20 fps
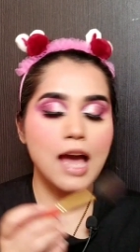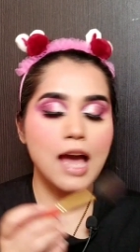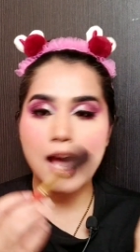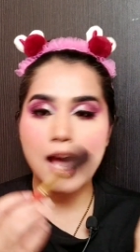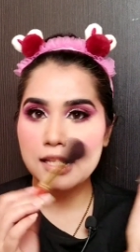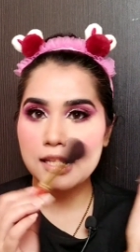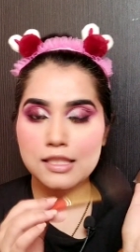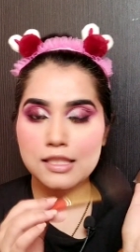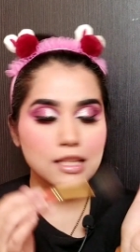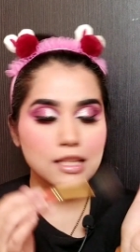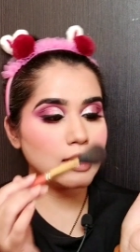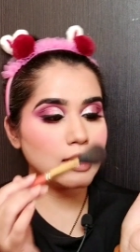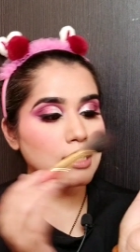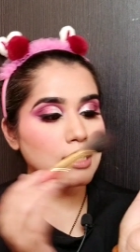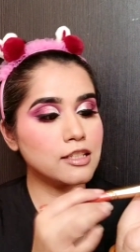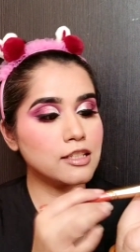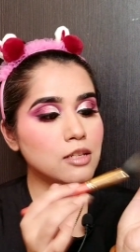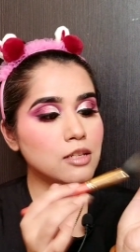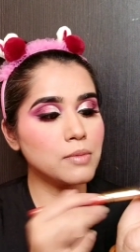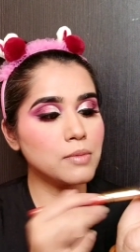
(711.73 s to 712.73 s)
And
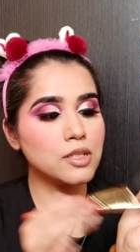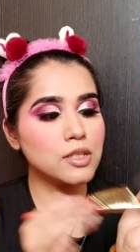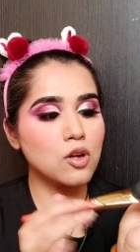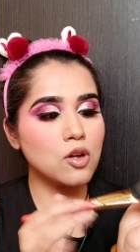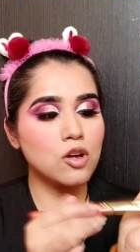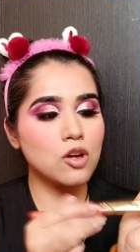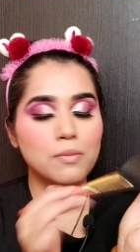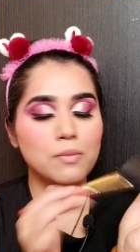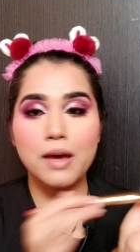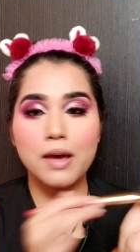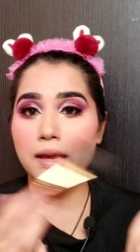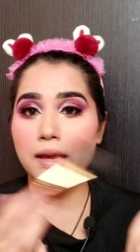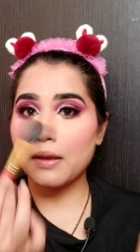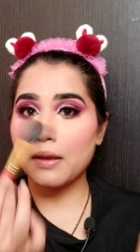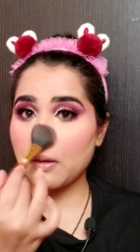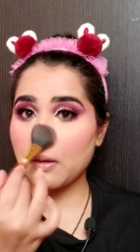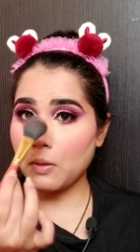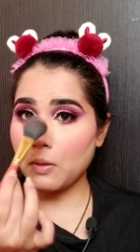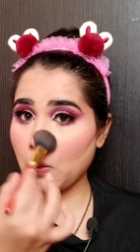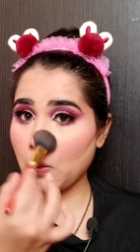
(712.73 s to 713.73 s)
little bit on
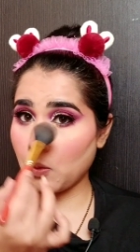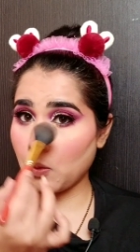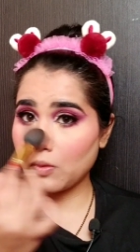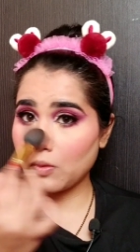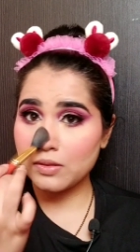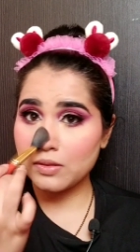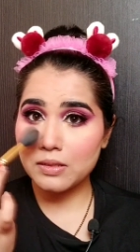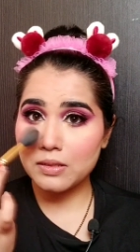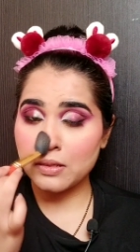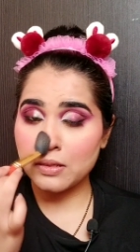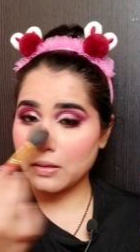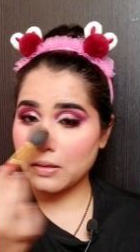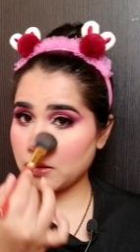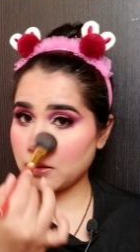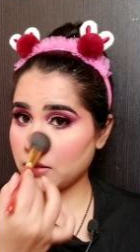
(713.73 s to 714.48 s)
my nose.